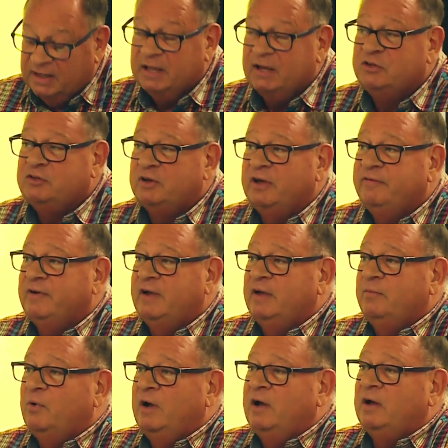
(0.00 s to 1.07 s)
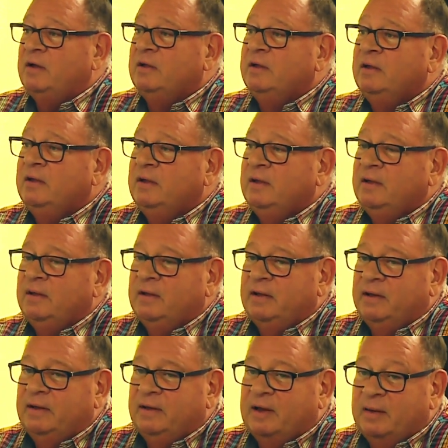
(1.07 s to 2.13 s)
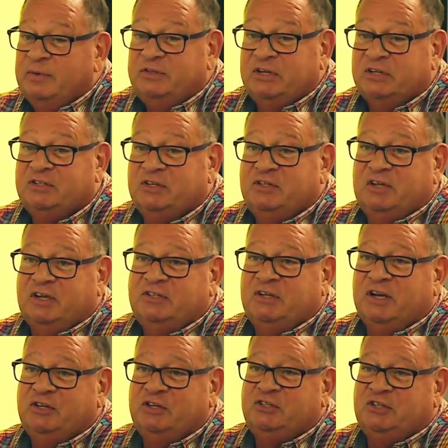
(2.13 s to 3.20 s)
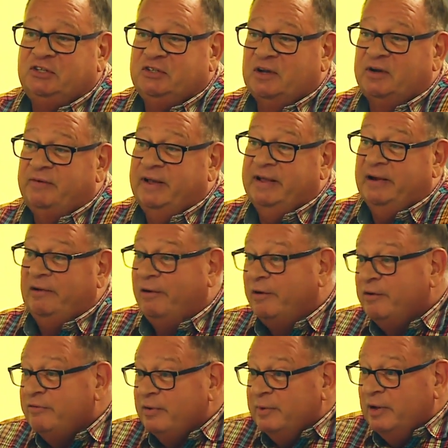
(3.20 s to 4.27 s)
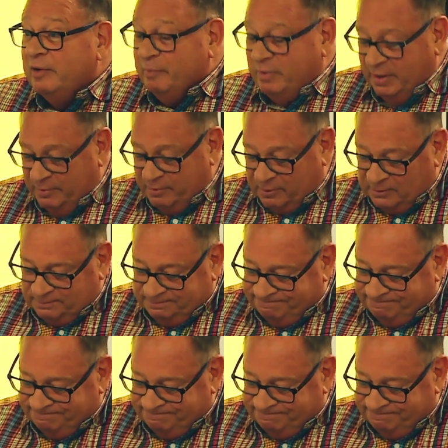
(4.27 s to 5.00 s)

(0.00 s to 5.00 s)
and so I found, wow, I'm 66 and I just discovered I can learn from young people.